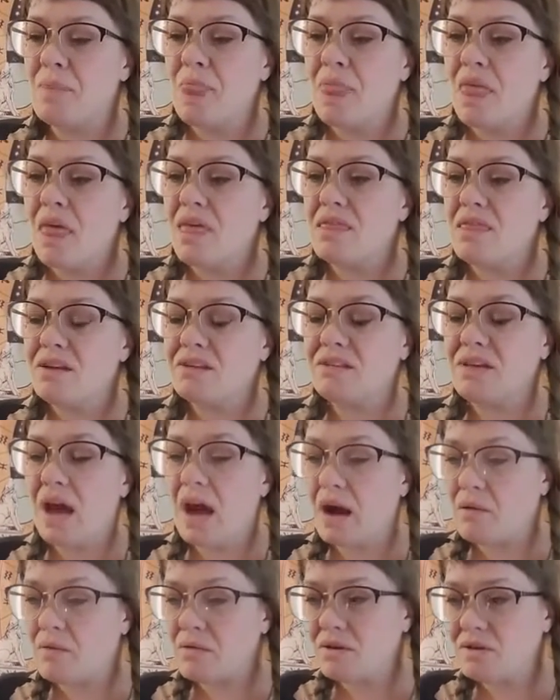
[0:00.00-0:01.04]
the
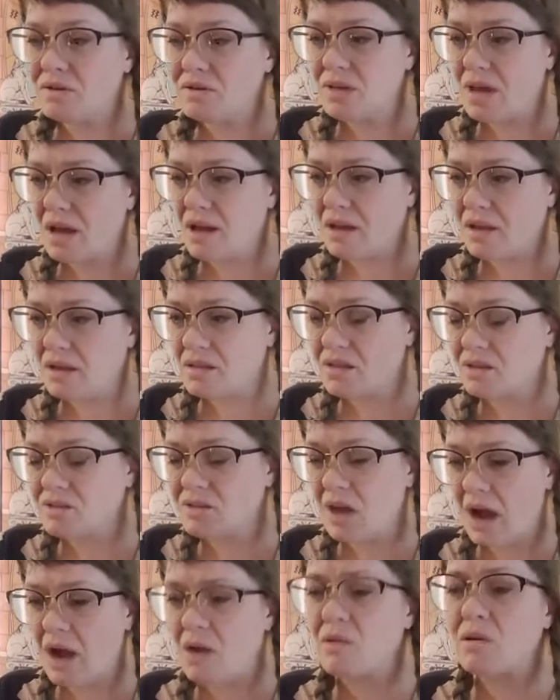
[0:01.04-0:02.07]
Tower sign, the
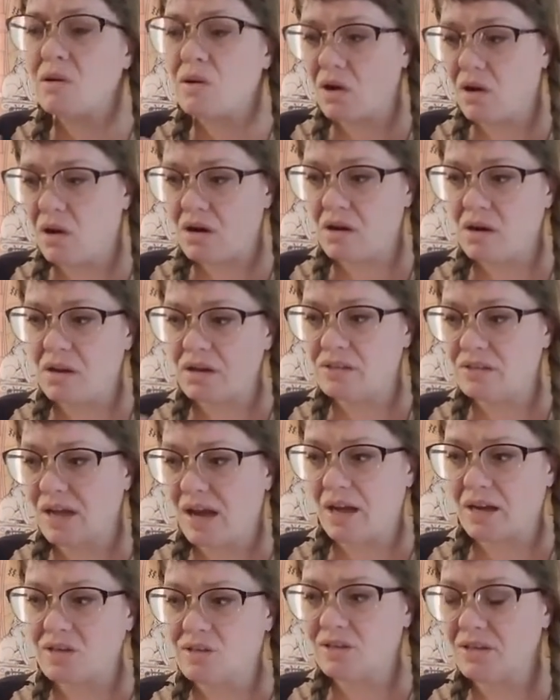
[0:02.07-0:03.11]
Tower card is
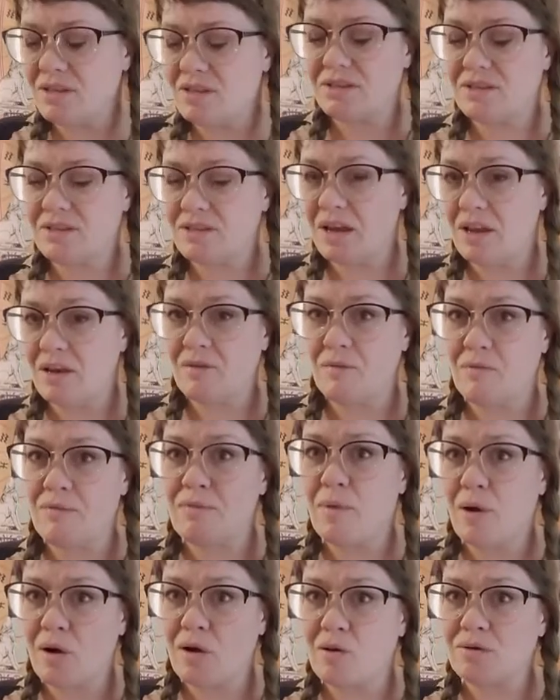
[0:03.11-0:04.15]
actually the sign of
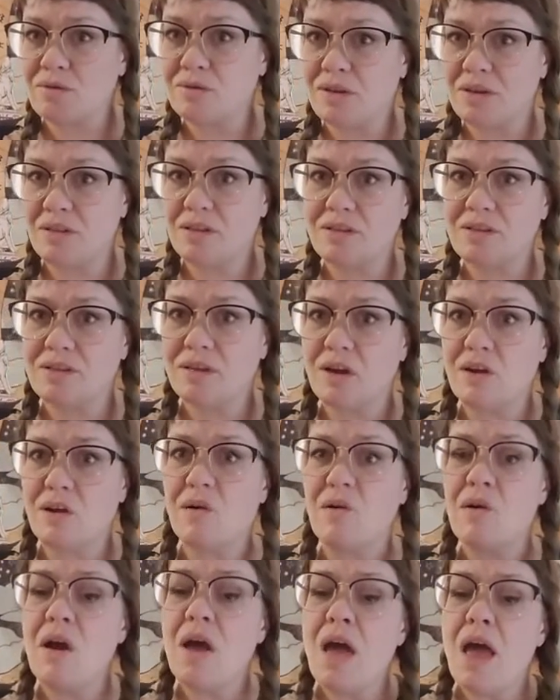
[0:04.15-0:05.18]
Mars in the tarot.
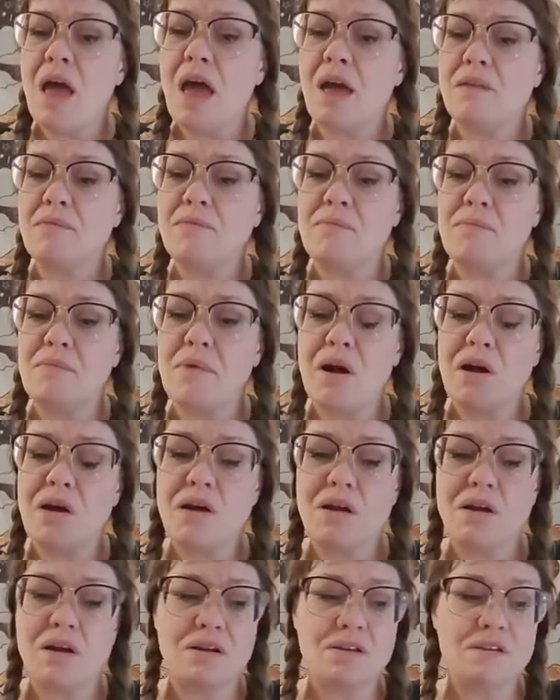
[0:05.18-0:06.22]
And
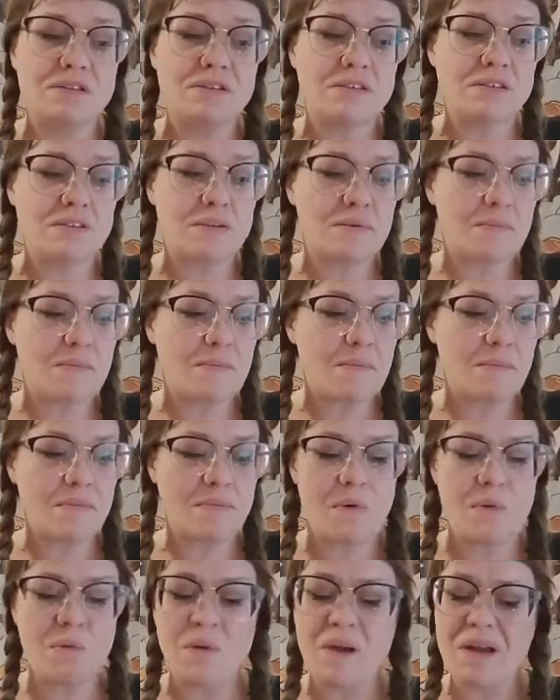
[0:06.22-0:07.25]
Mars,
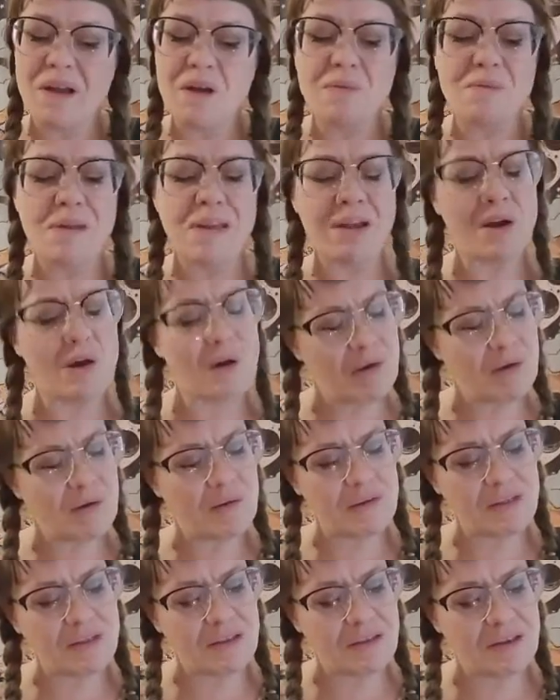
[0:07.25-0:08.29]
where am I going
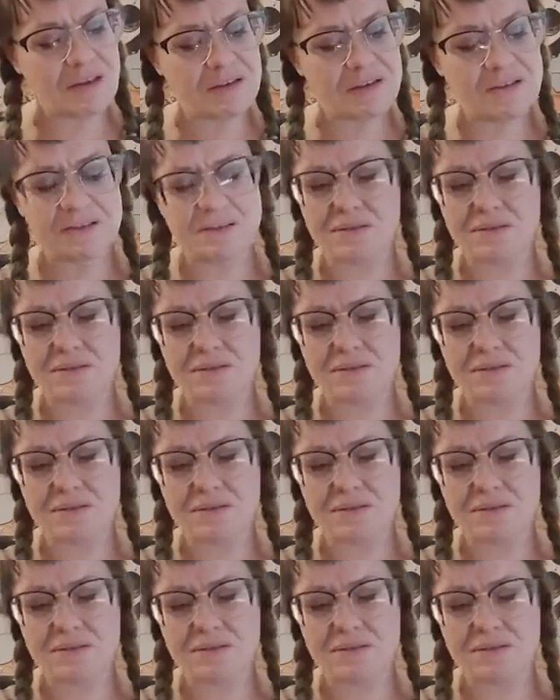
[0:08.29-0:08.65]
with this?